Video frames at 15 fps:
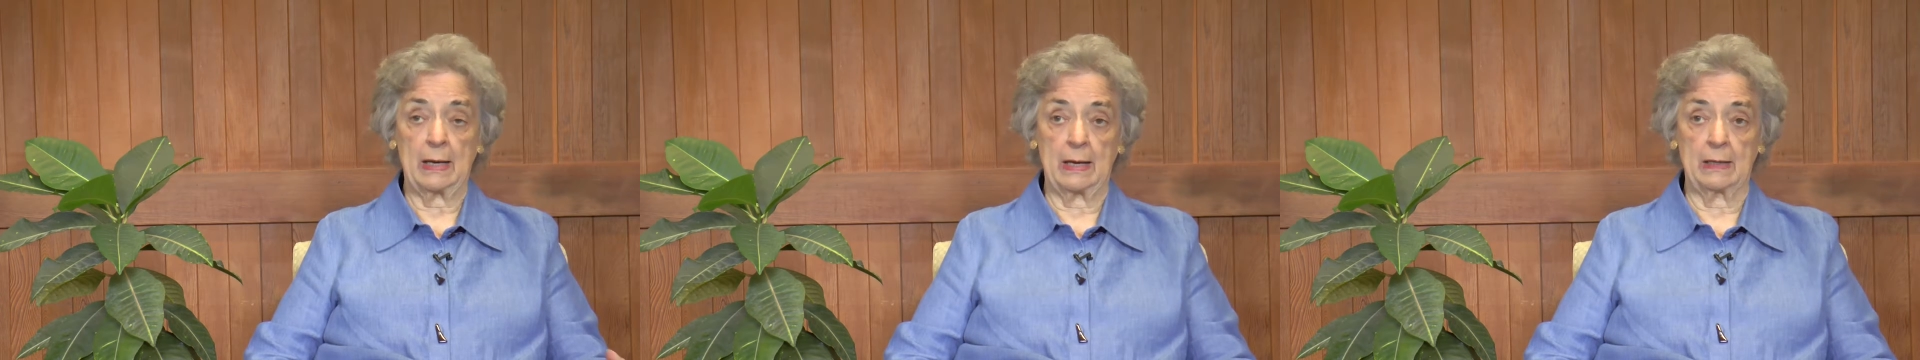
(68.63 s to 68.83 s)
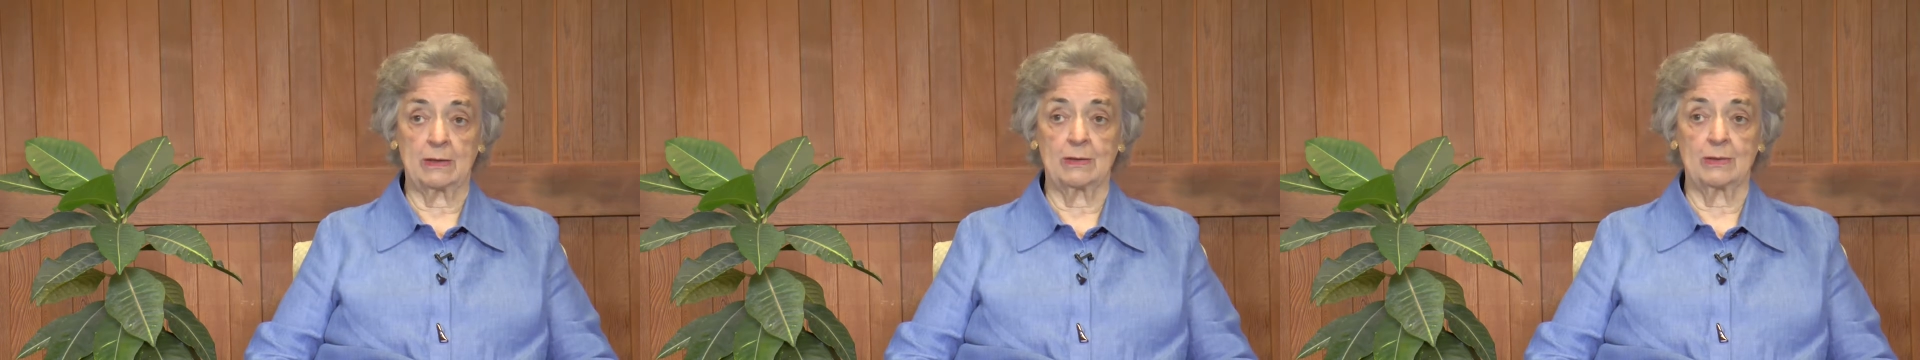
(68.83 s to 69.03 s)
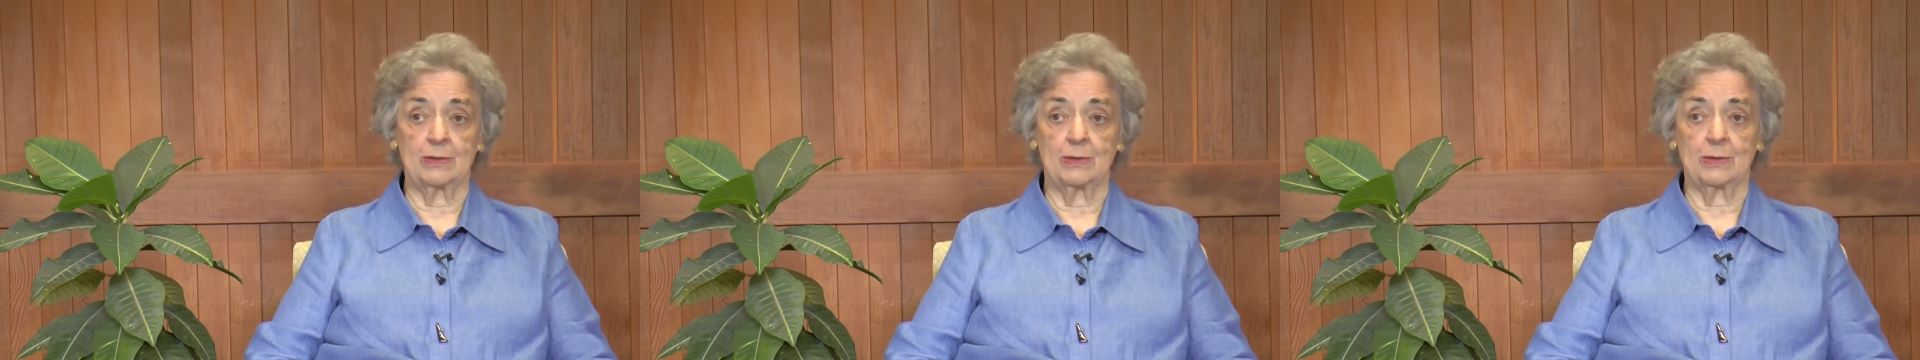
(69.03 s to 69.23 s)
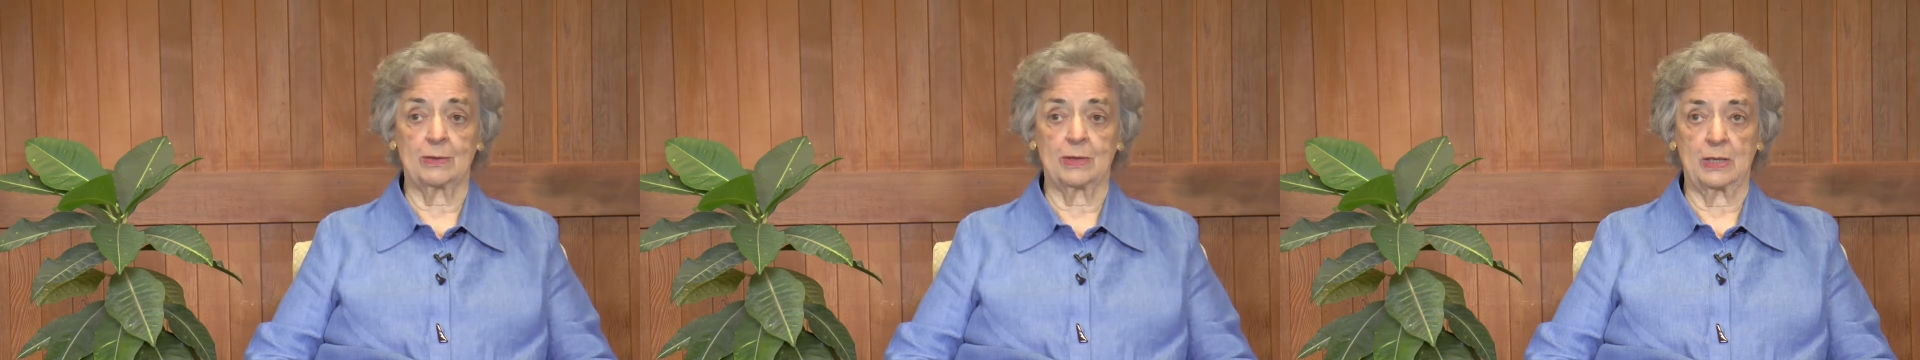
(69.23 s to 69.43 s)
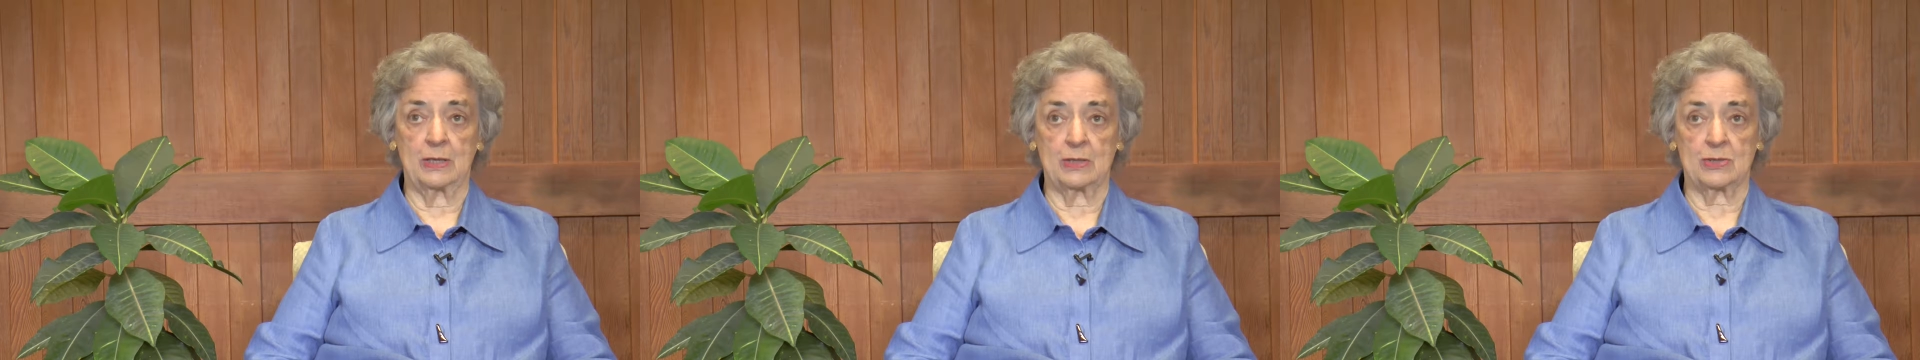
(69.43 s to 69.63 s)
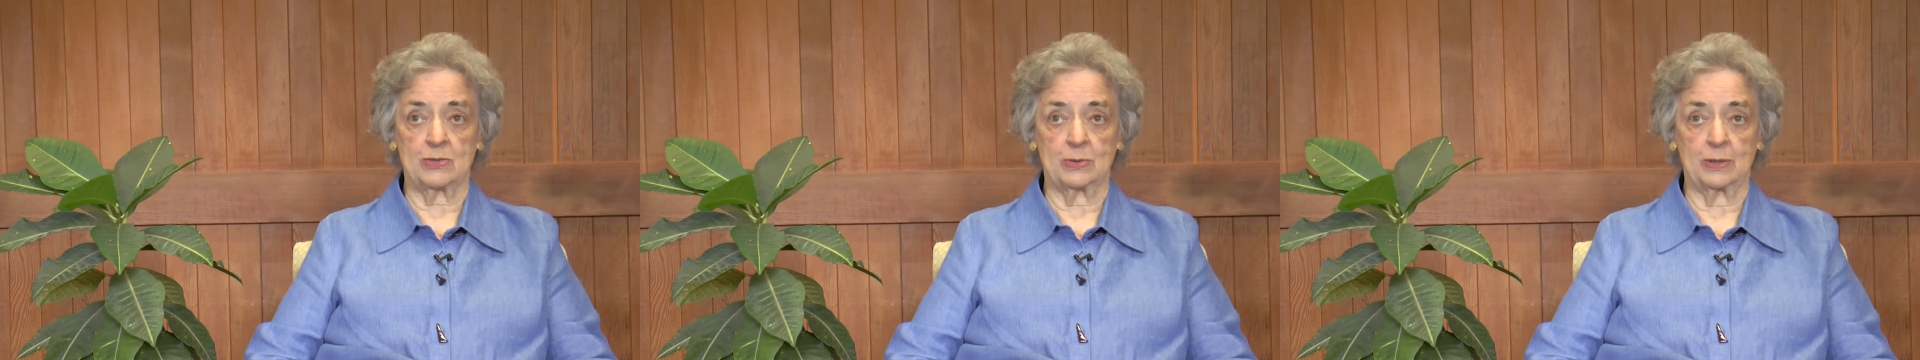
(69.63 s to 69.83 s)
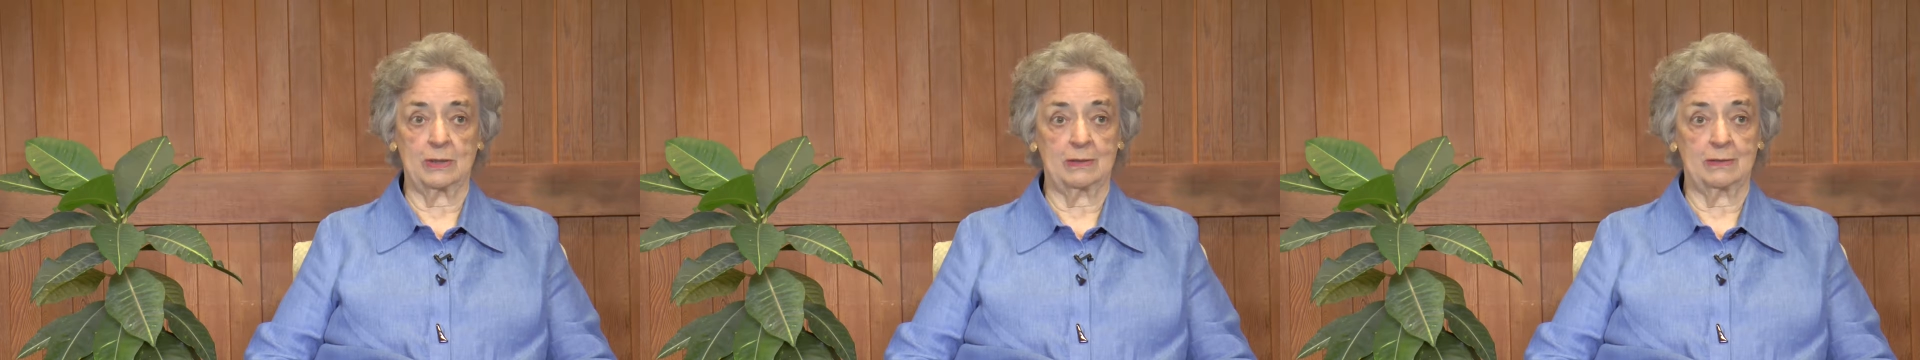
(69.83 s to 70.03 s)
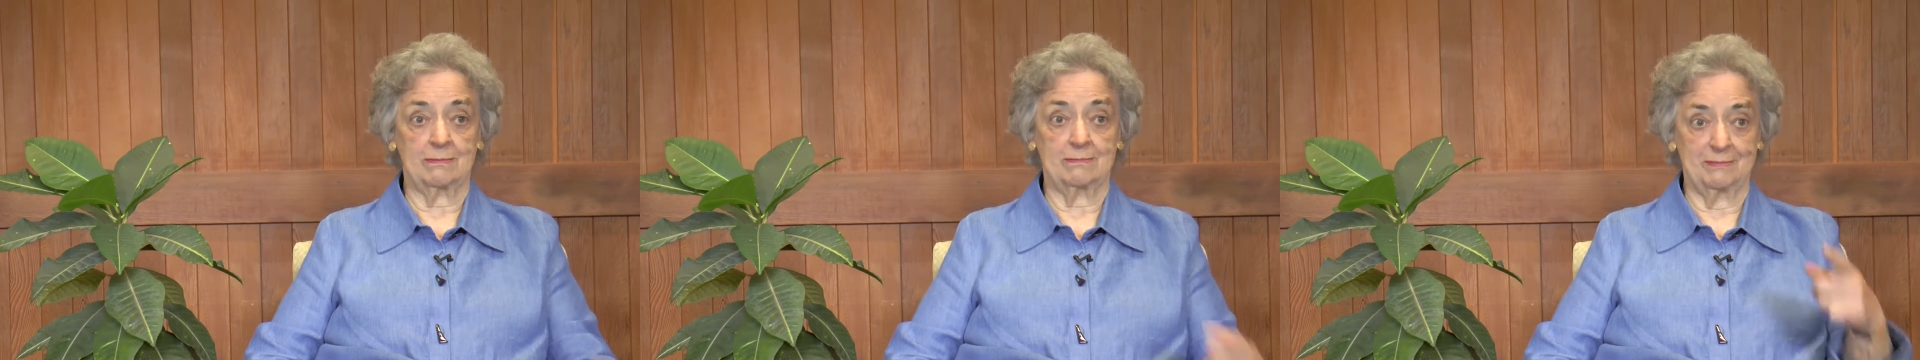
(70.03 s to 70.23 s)
I don't know the
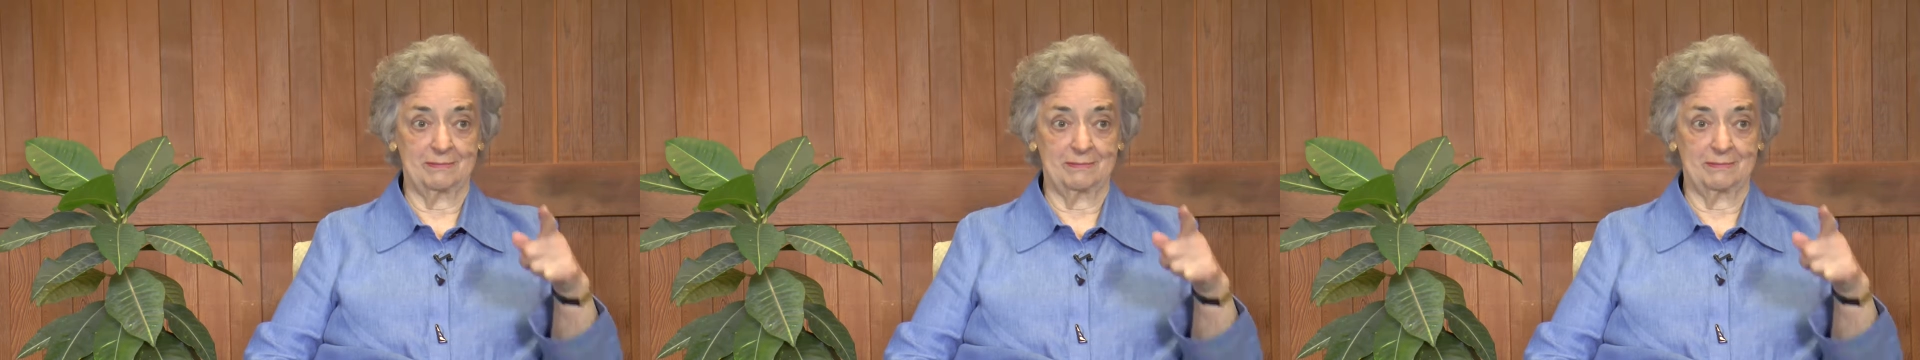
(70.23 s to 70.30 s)
history